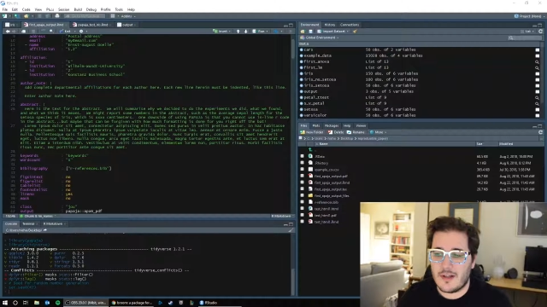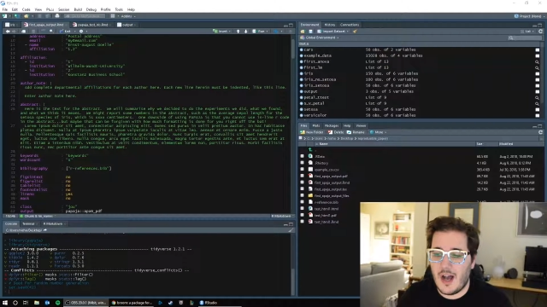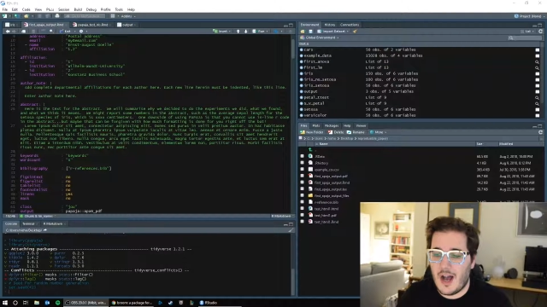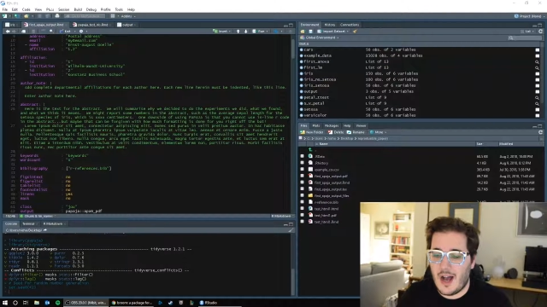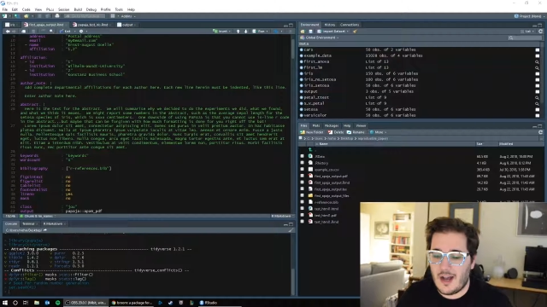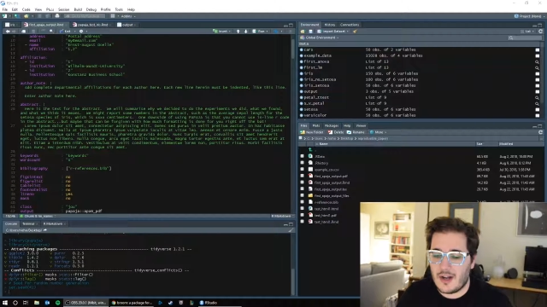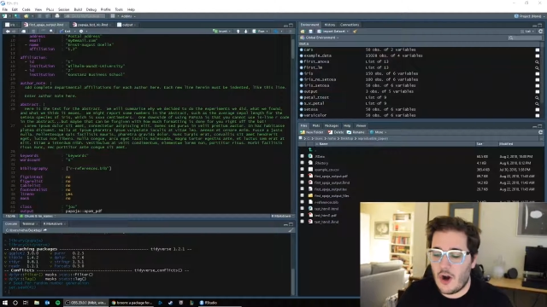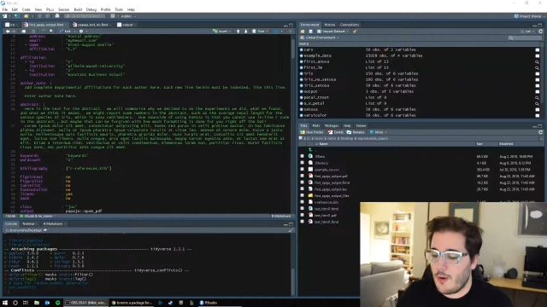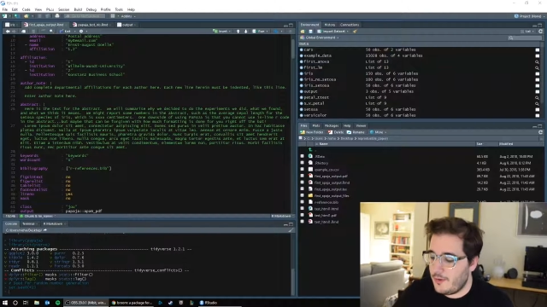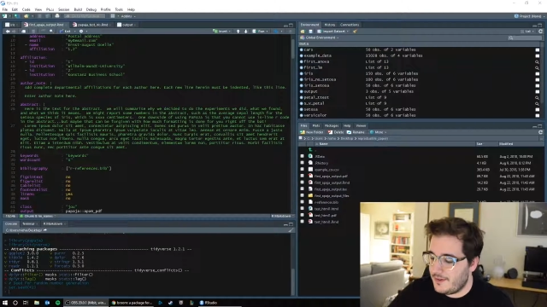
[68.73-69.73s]
uh,
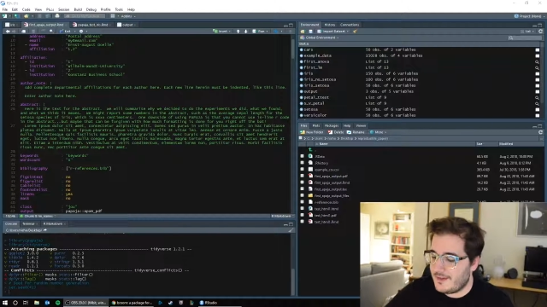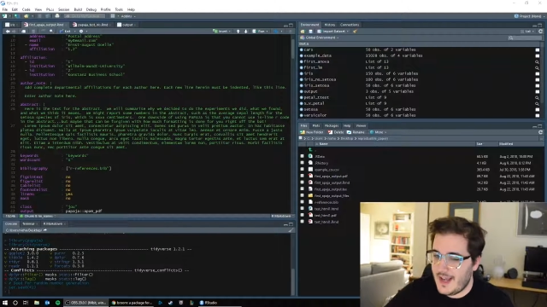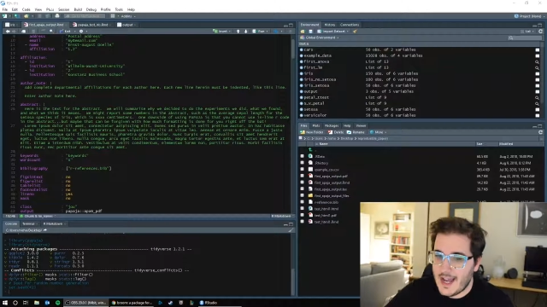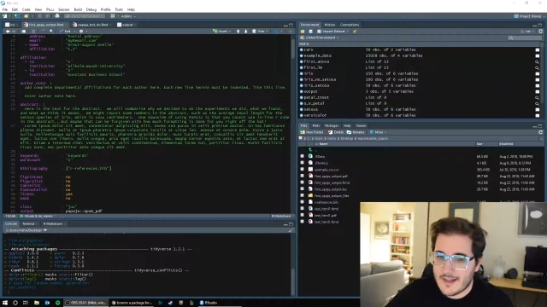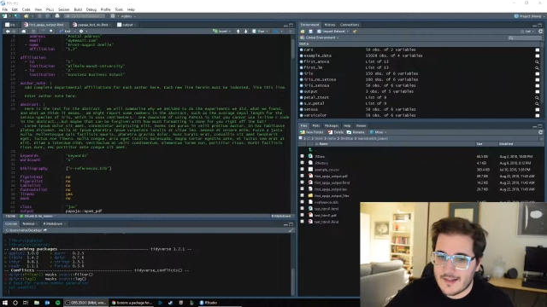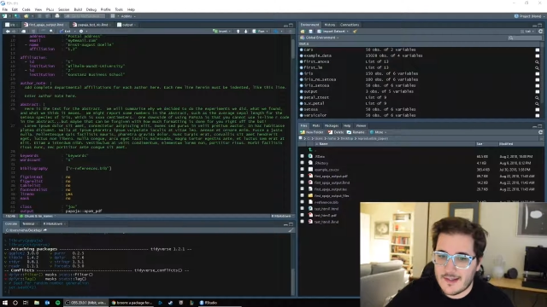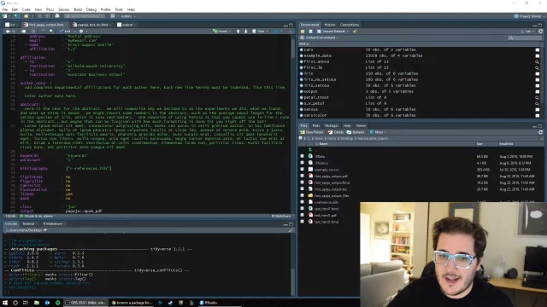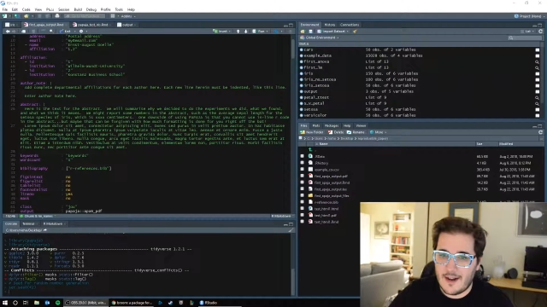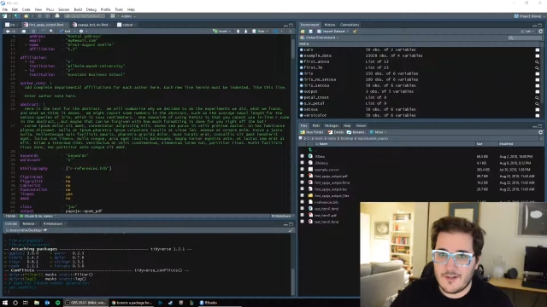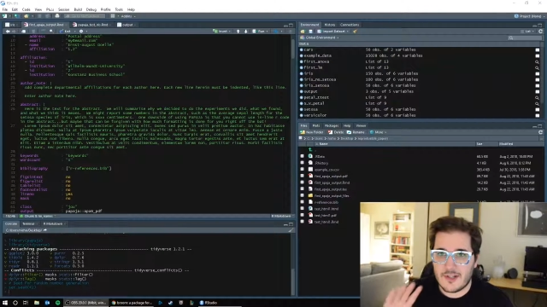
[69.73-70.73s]
garbled text,
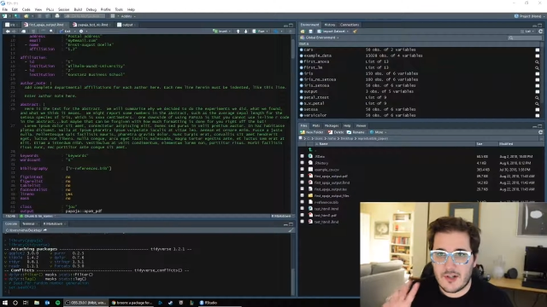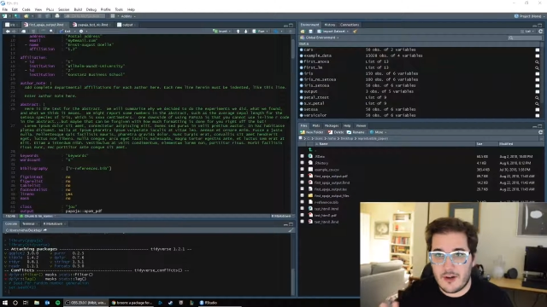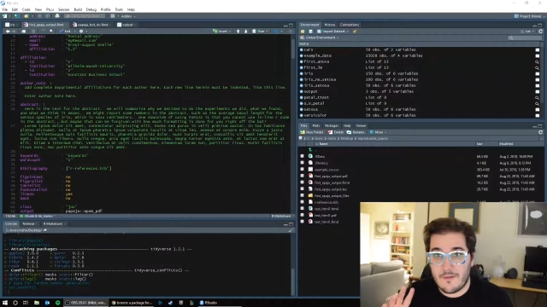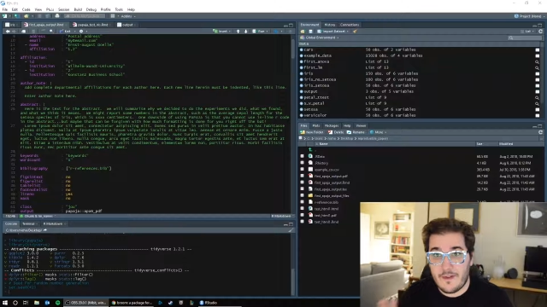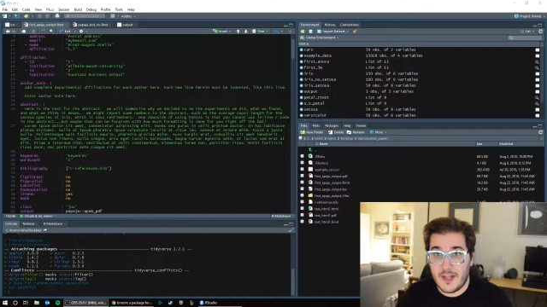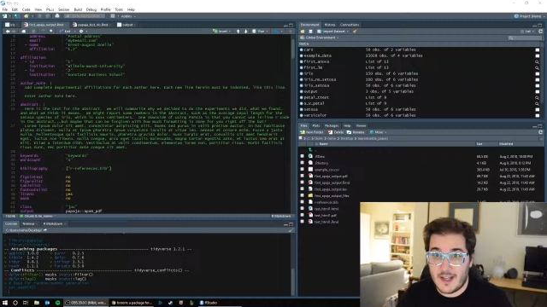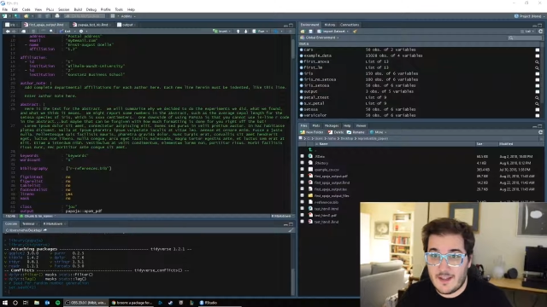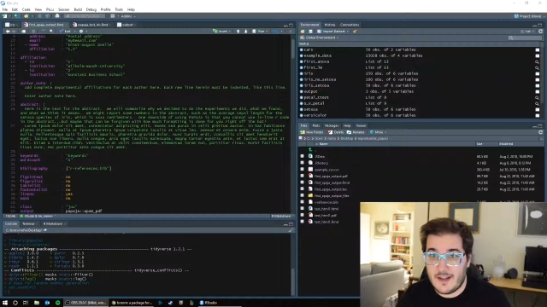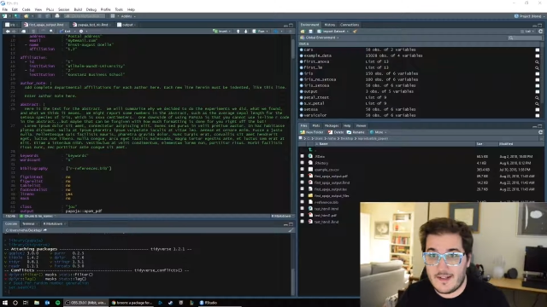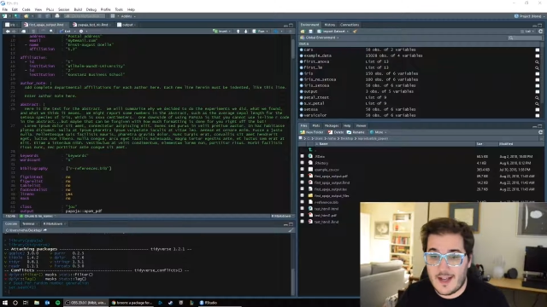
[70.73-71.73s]
and I've just started filling
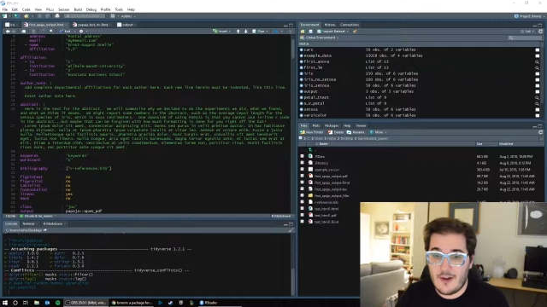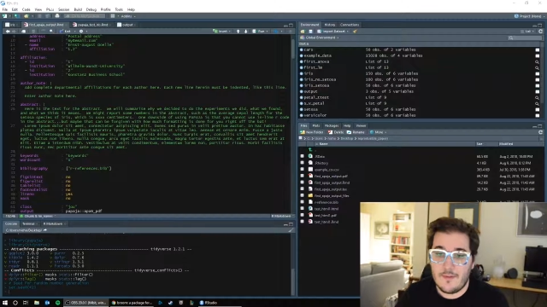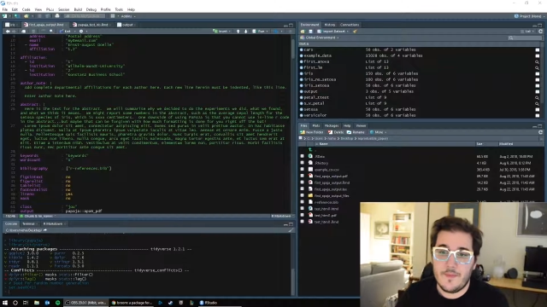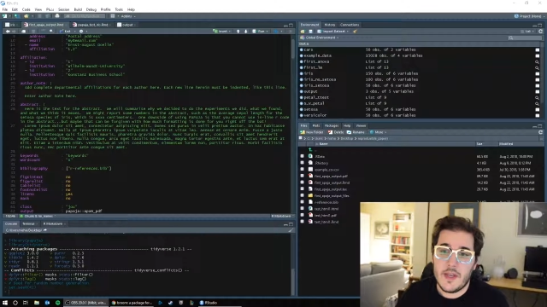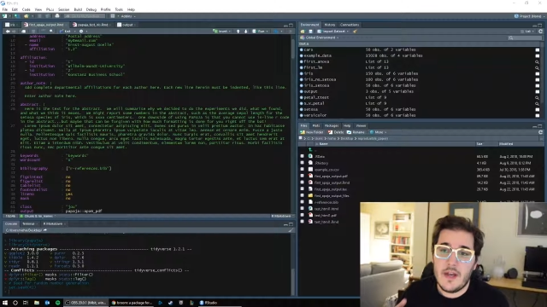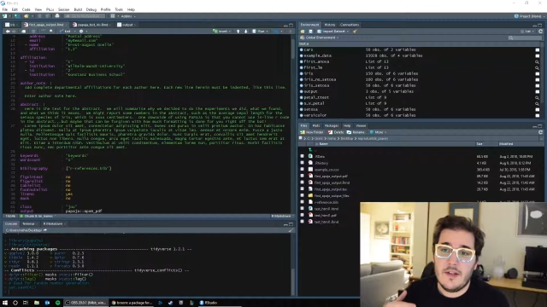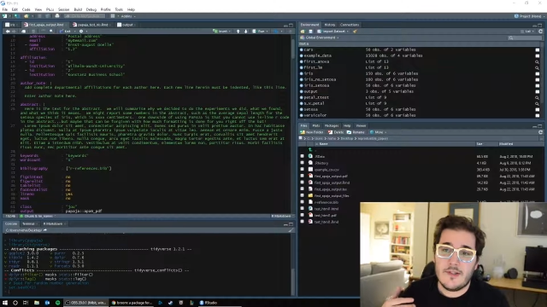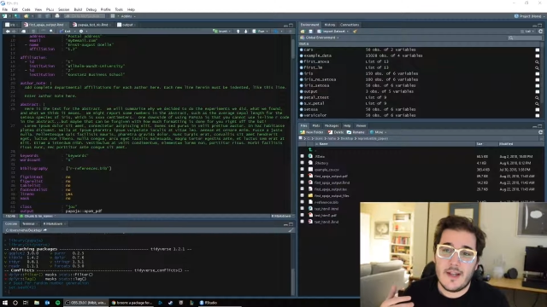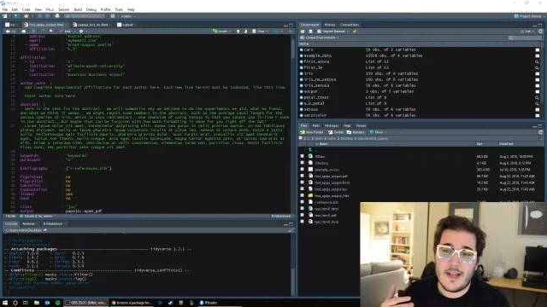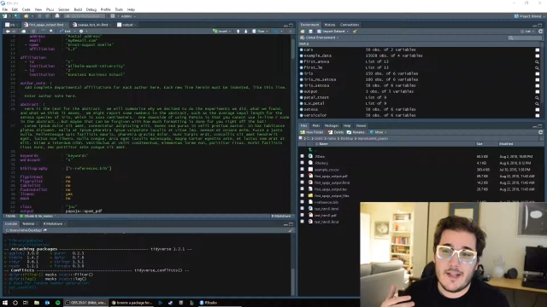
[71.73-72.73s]
things out
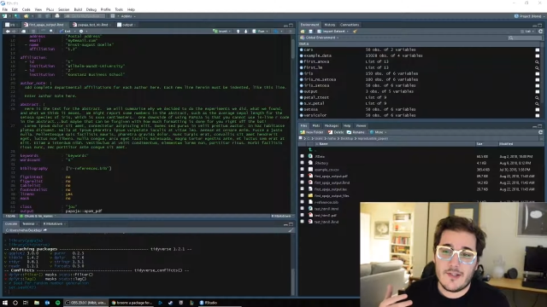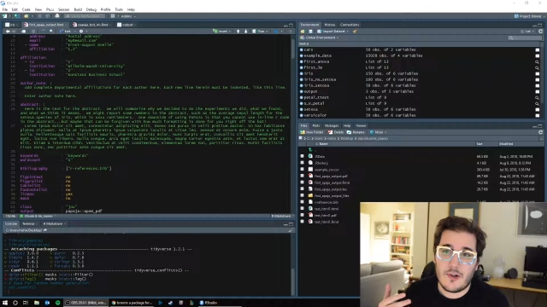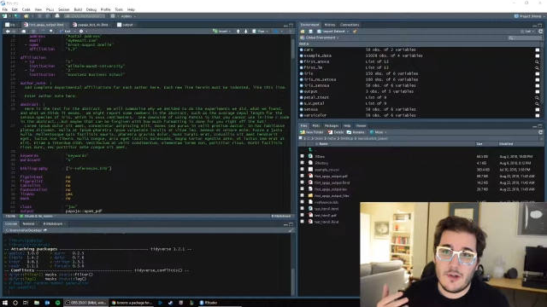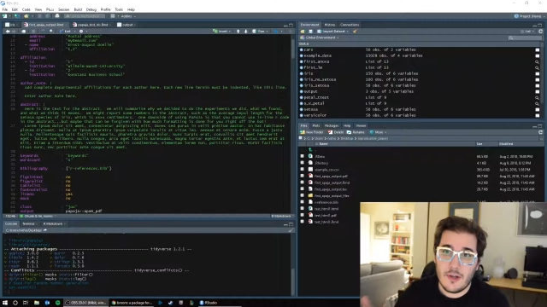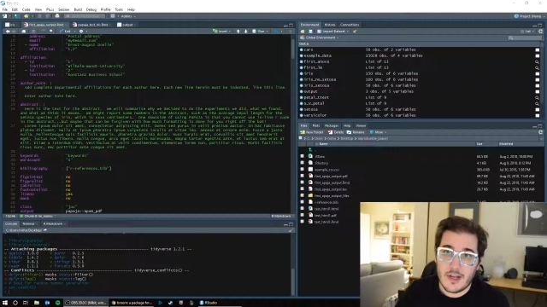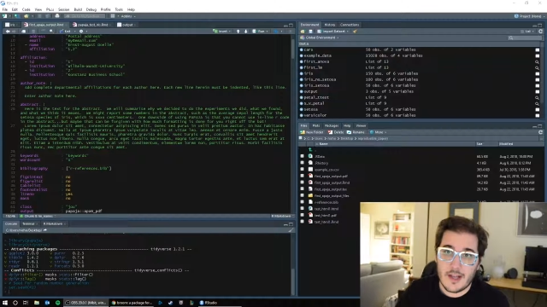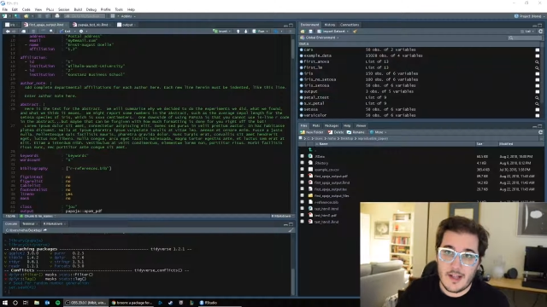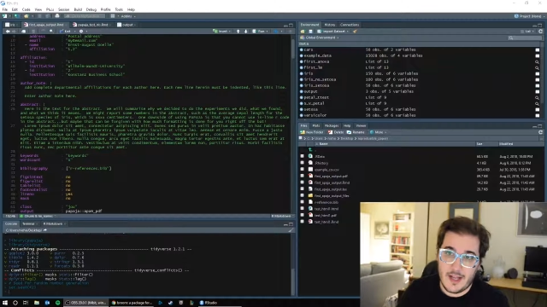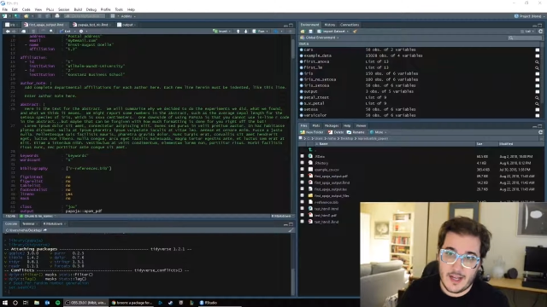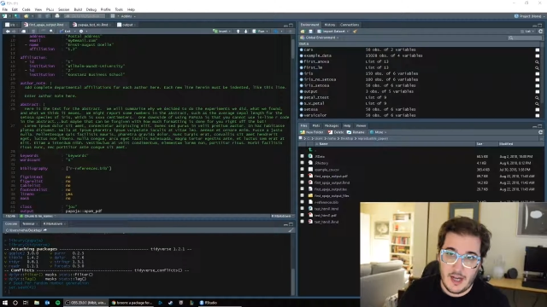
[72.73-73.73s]
so that it can start looking
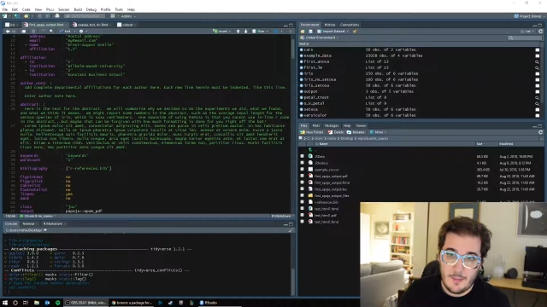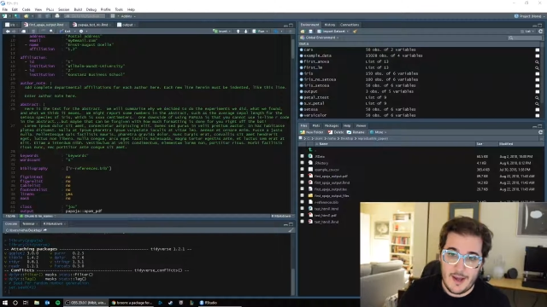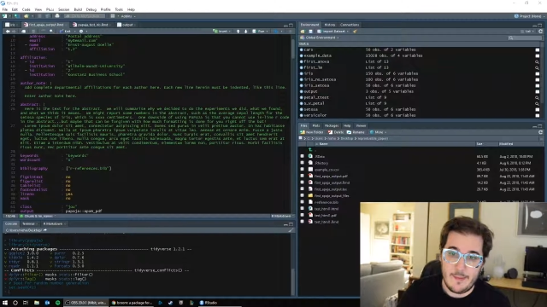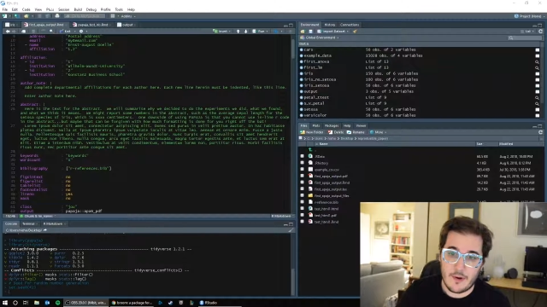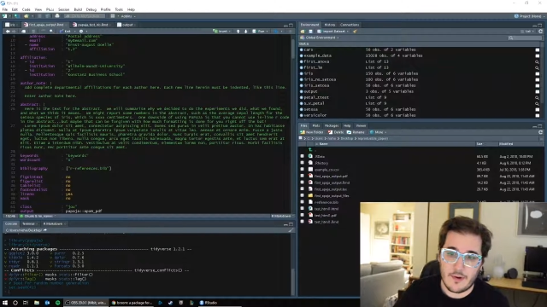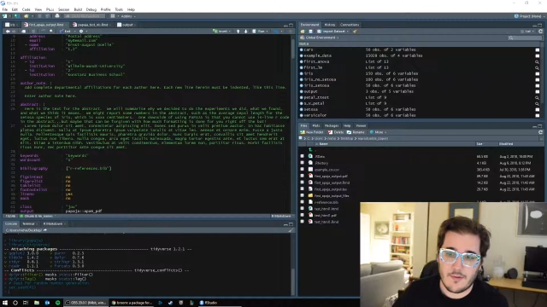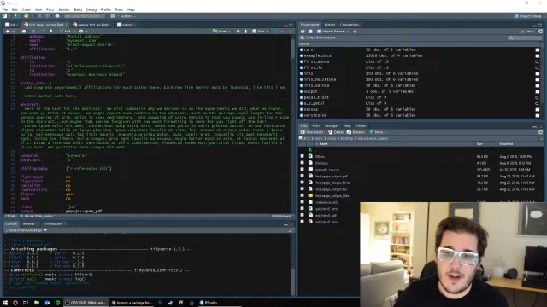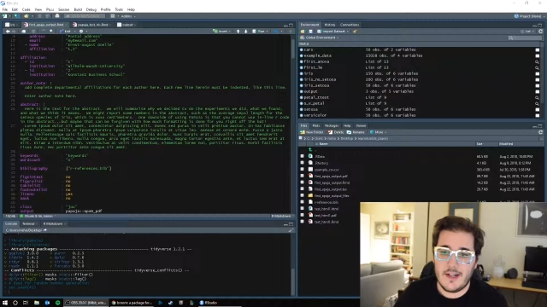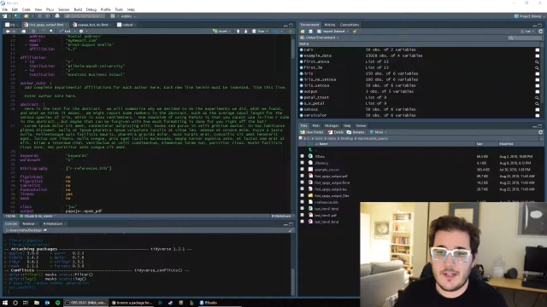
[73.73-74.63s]
like a paper, right?